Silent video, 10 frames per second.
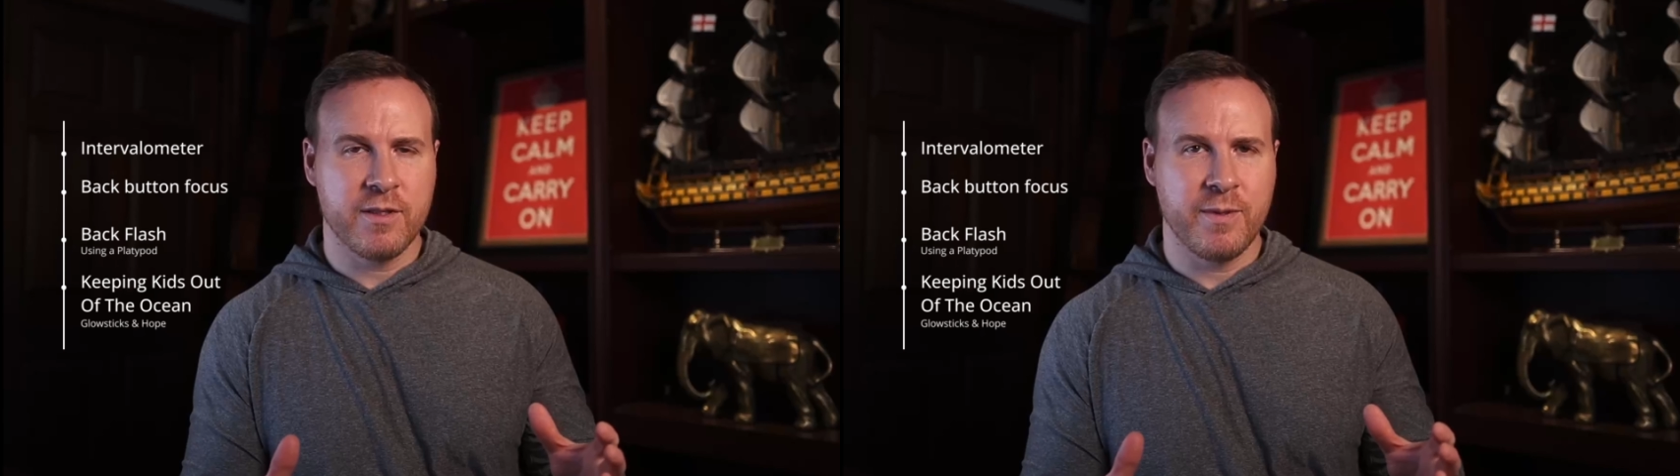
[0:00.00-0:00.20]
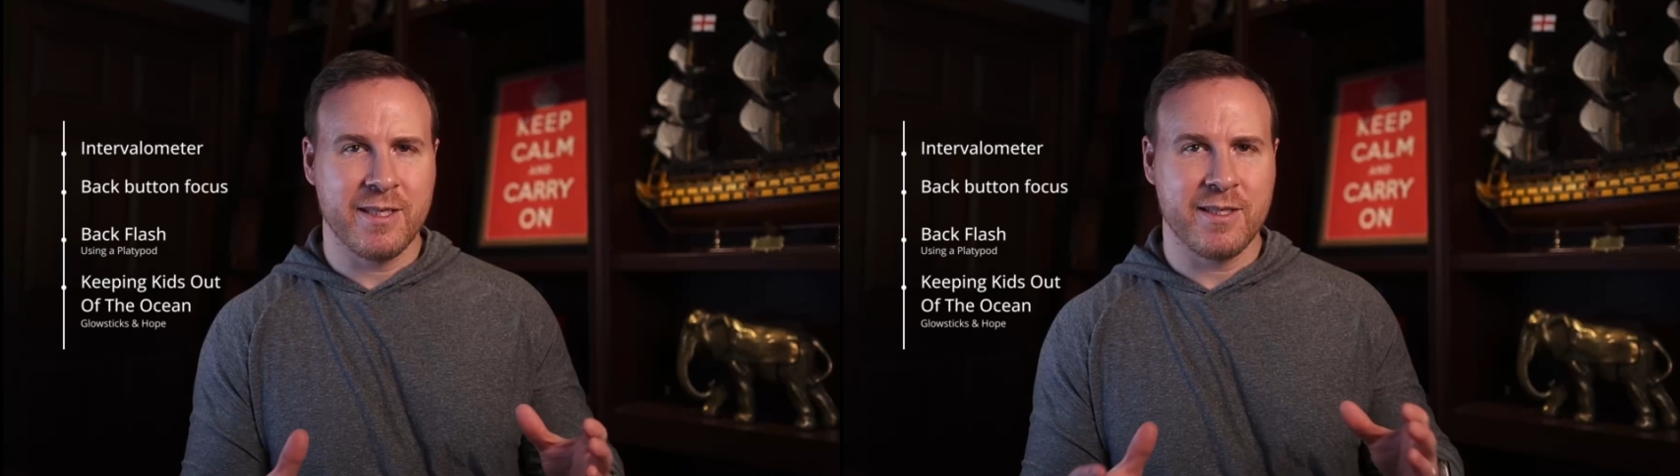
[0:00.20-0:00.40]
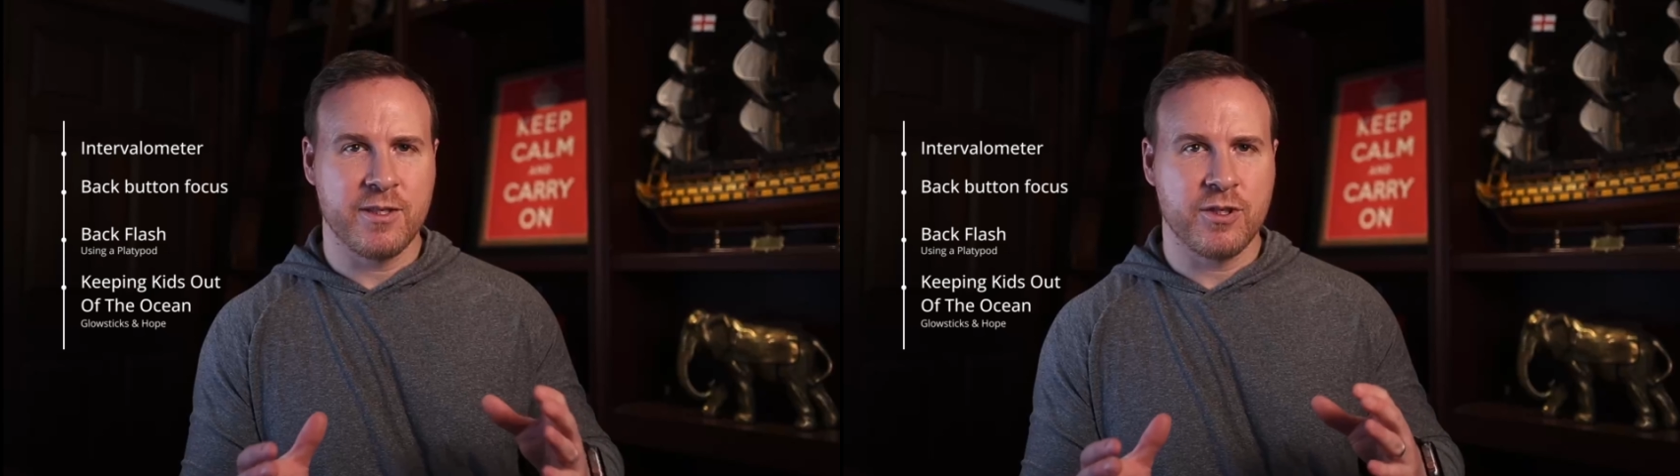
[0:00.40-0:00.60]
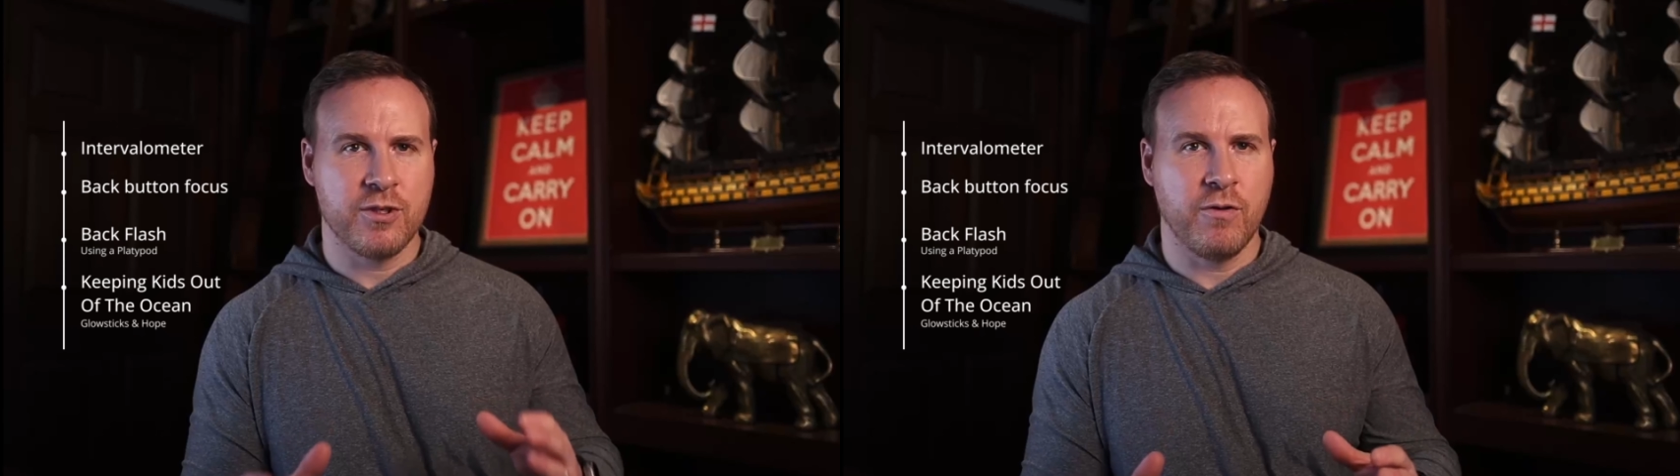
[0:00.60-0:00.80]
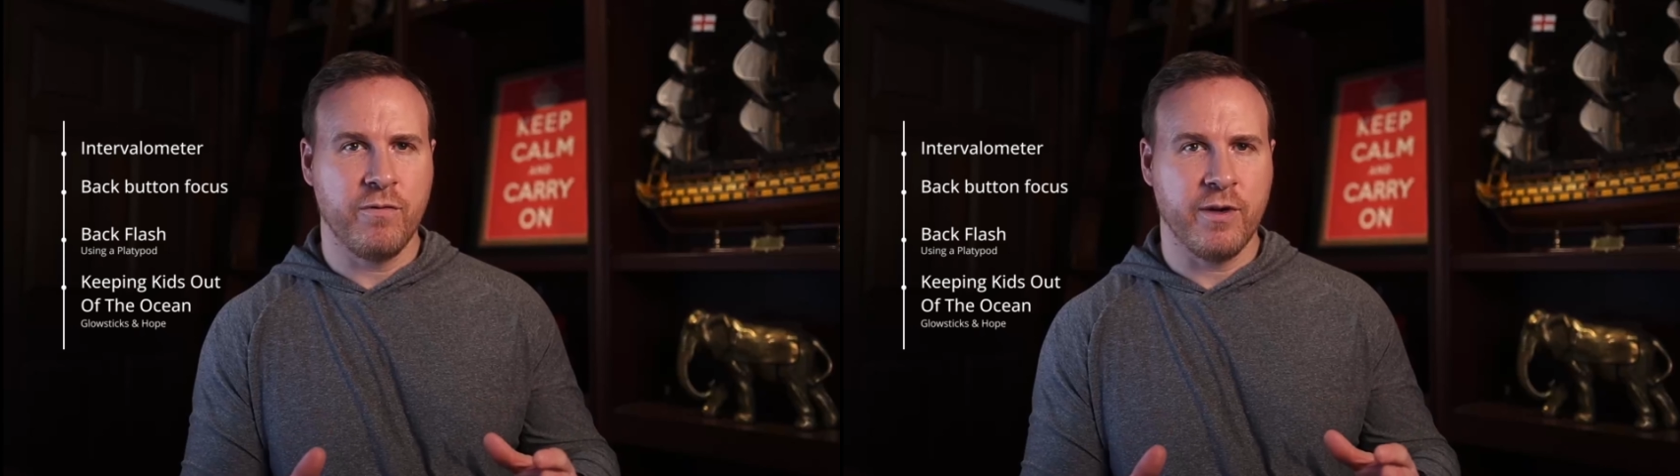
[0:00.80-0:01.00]
because it's
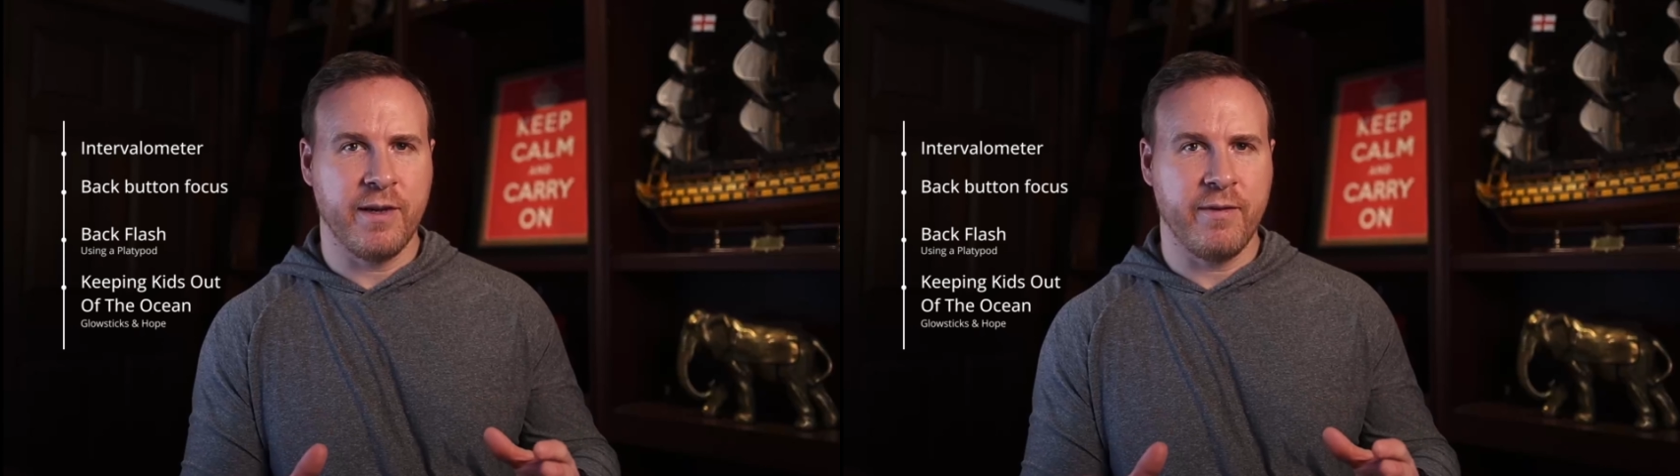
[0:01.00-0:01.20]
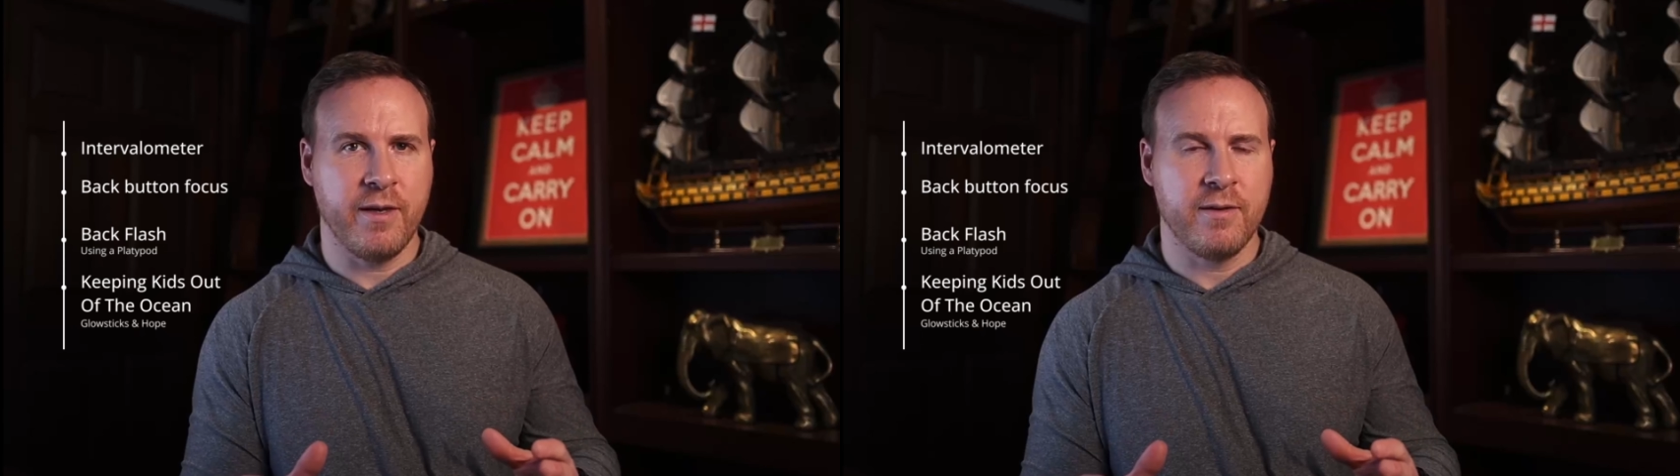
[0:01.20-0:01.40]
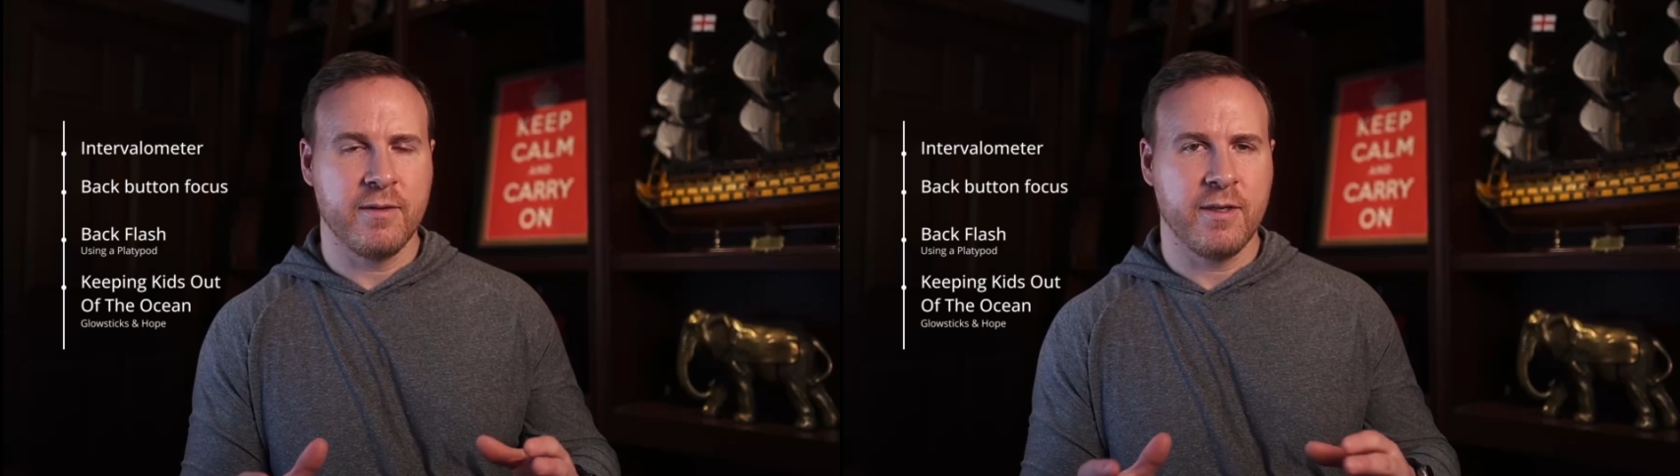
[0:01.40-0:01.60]
so forgiving.